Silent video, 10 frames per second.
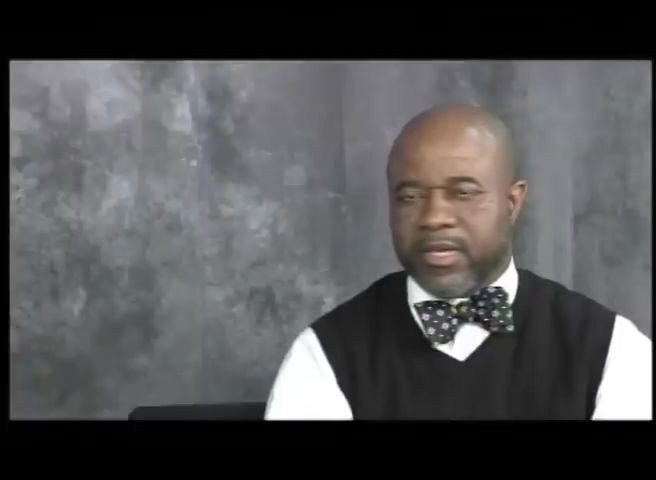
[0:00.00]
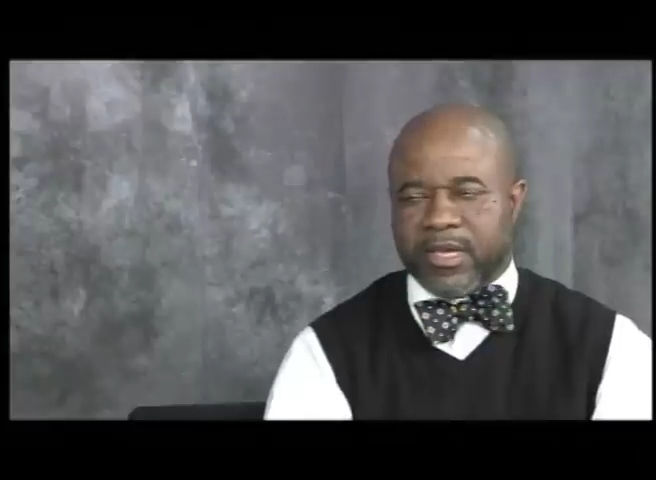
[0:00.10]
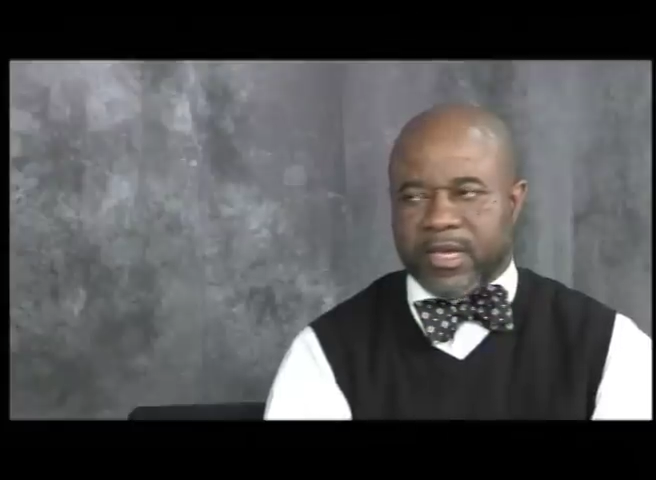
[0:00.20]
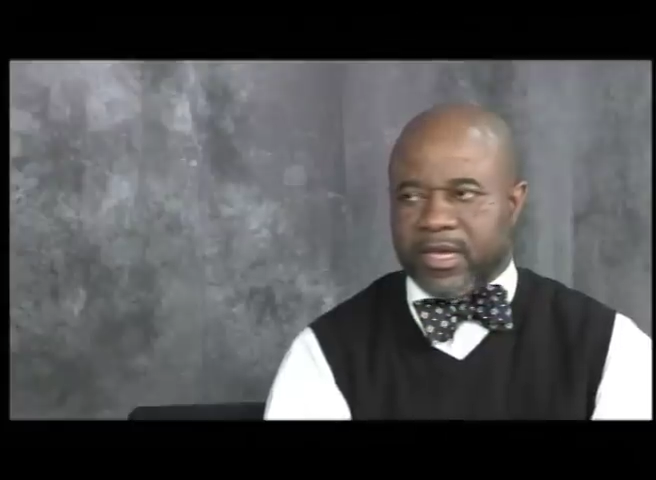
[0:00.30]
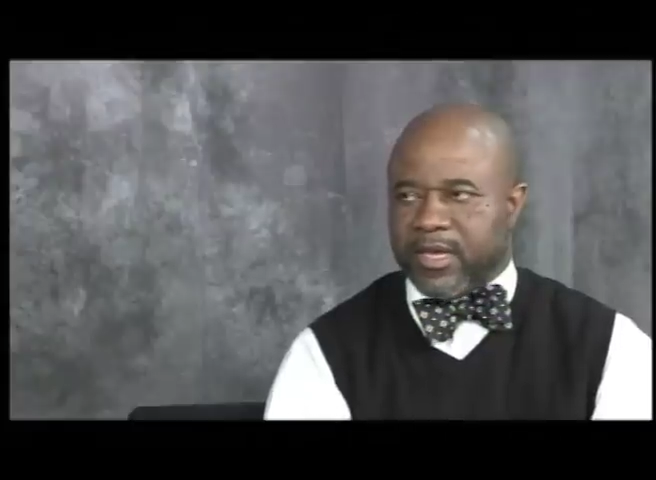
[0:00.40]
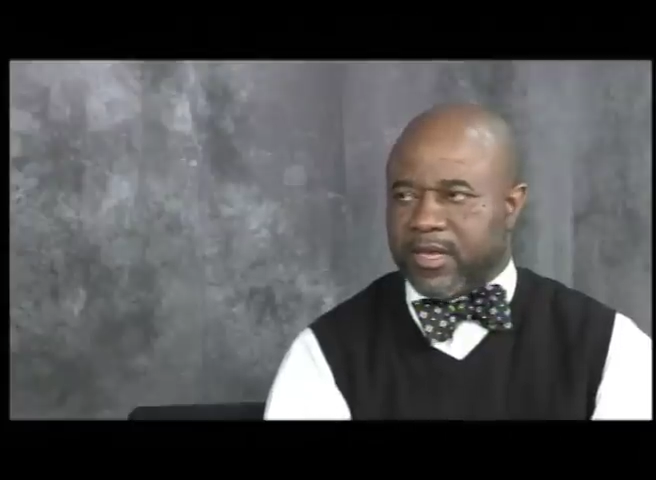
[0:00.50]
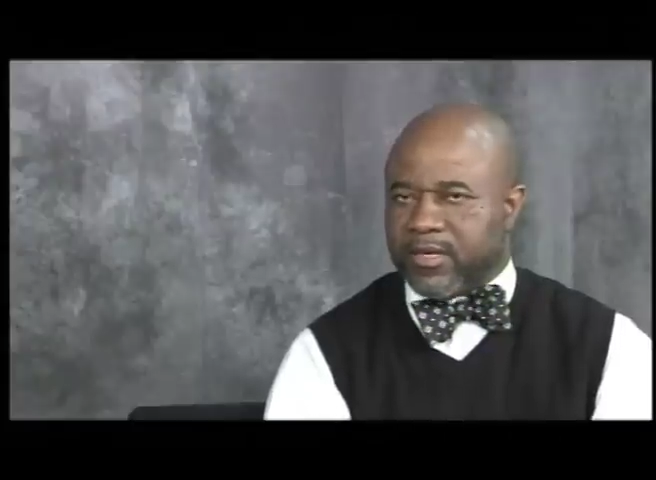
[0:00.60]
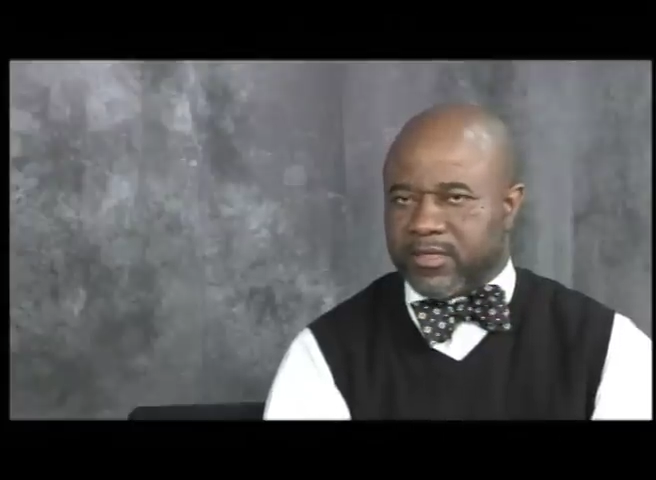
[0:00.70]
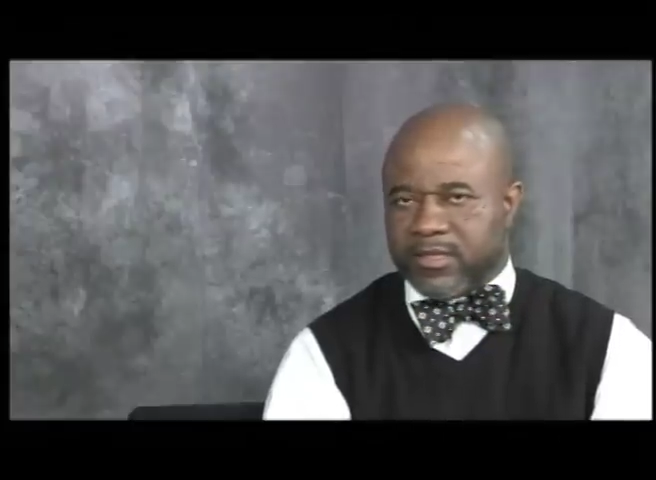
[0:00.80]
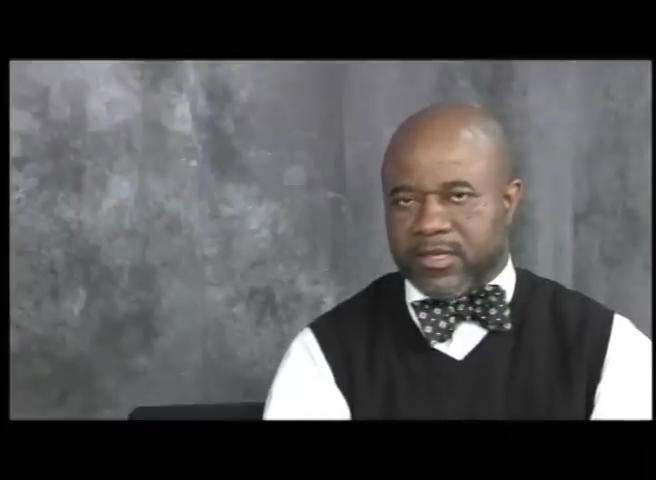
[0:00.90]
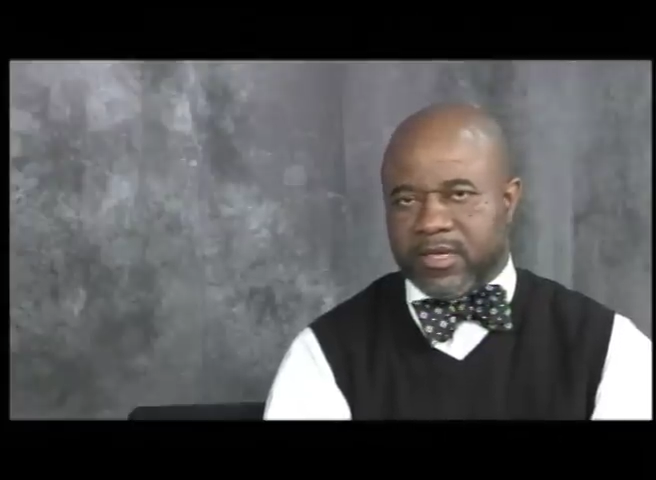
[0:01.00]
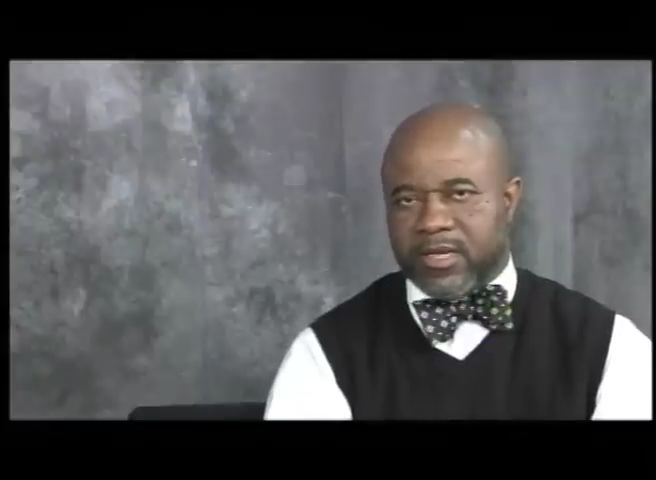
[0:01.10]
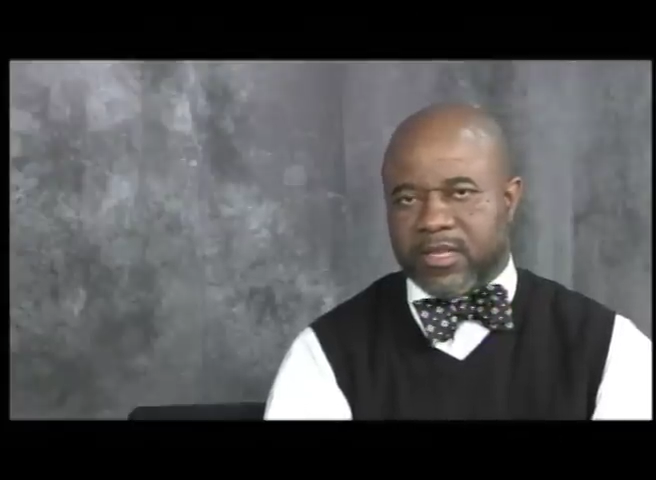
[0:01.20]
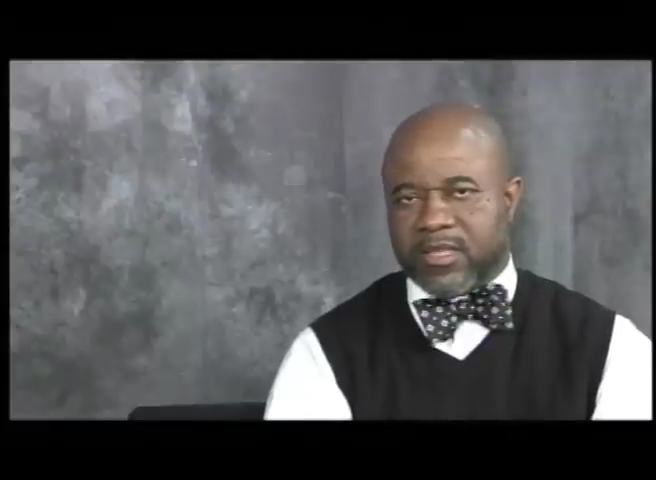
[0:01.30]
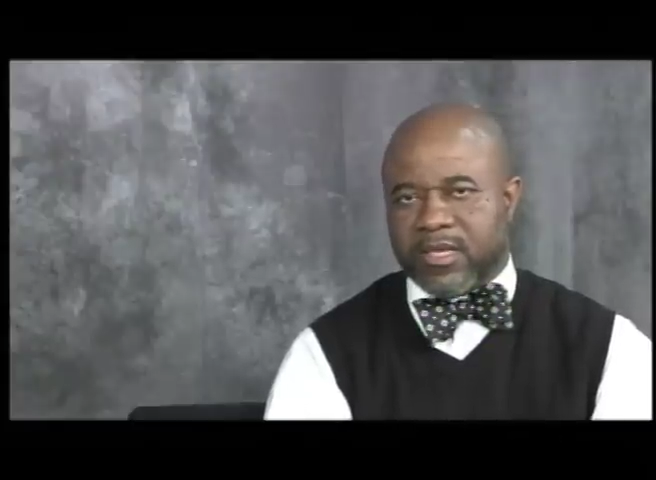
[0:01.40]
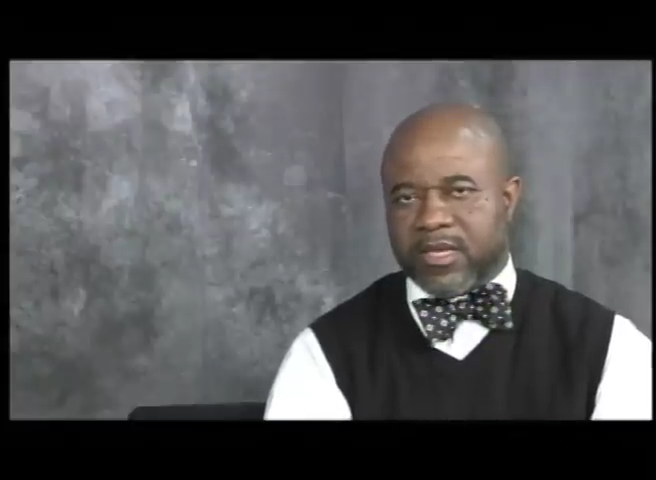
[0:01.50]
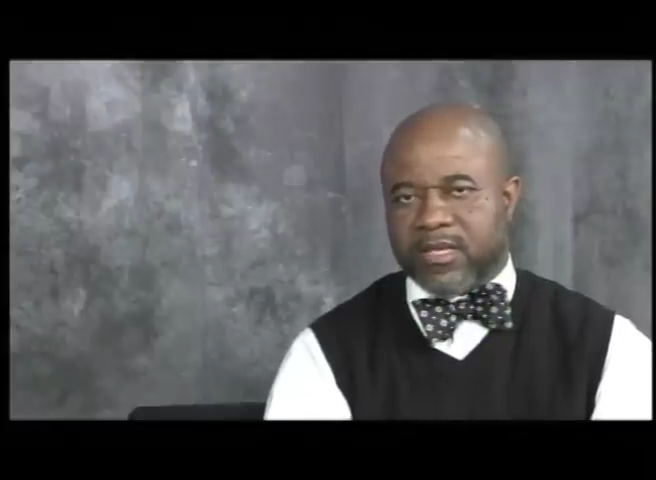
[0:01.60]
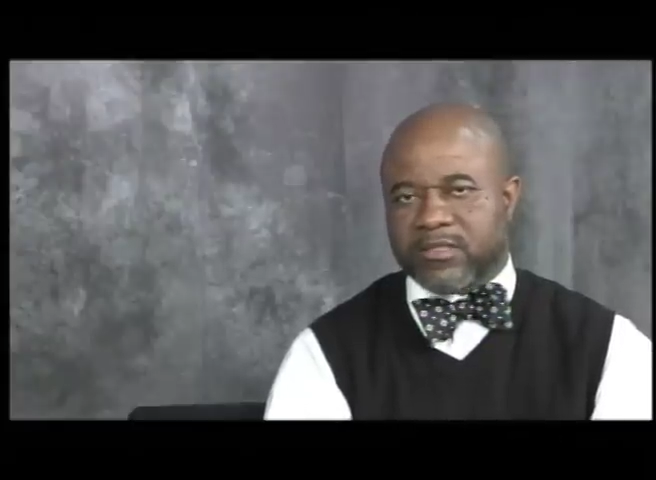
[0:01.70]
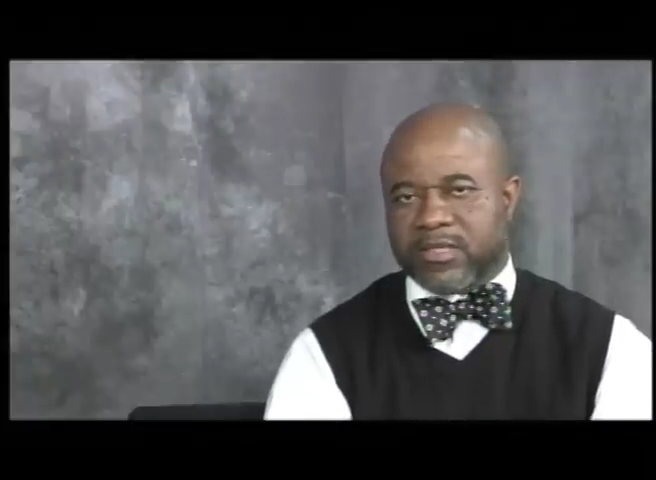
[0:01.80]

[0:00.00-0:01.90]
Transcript: And anything else,